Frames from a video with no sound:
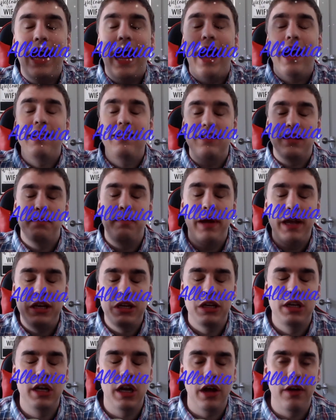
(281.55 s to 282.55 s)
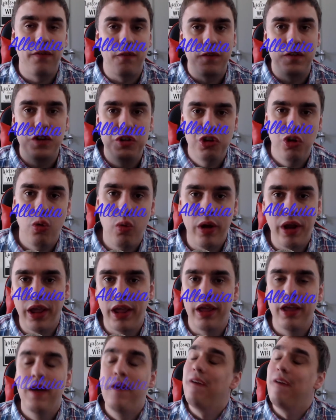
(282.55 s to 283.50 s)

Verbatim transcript: exclamation of joy,